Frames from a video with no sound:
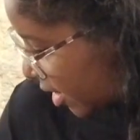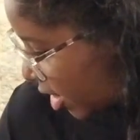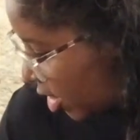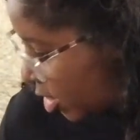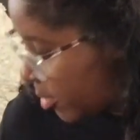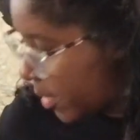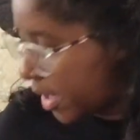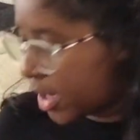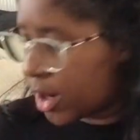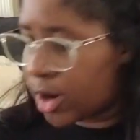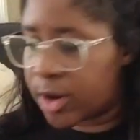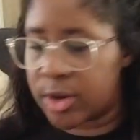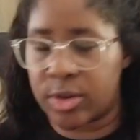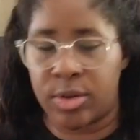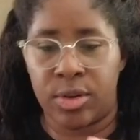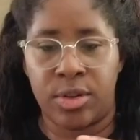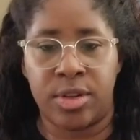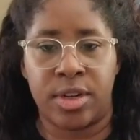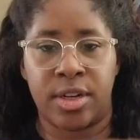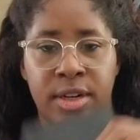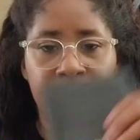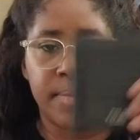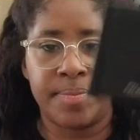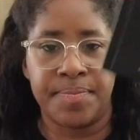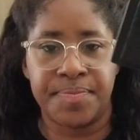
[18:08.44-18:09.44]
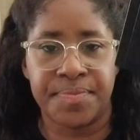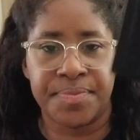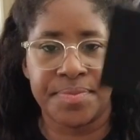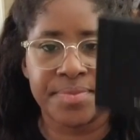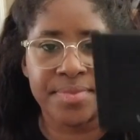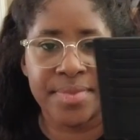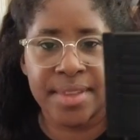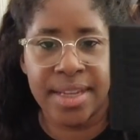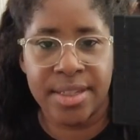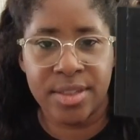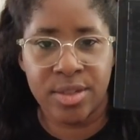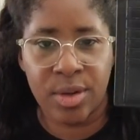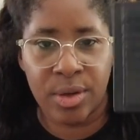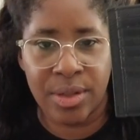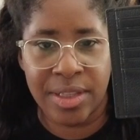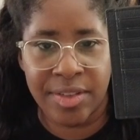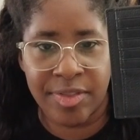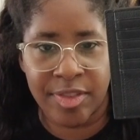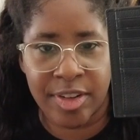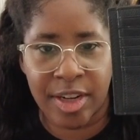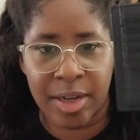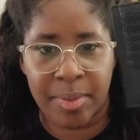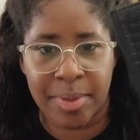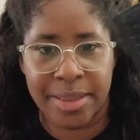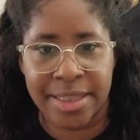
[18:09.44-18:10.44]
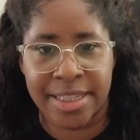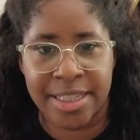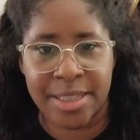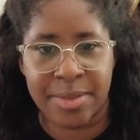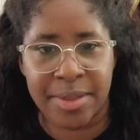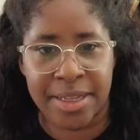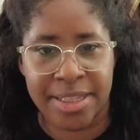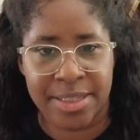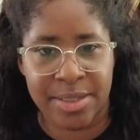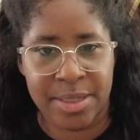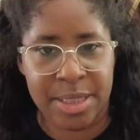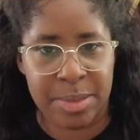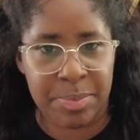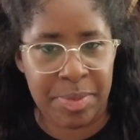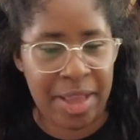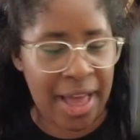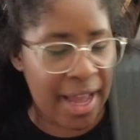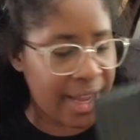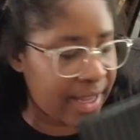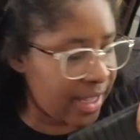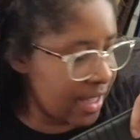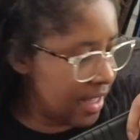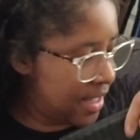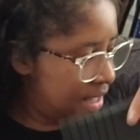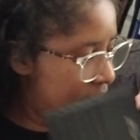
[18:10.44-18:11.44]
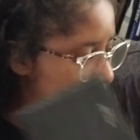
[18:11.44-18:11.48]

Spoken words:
oh, my card holder. Totally forgot about this because it's black.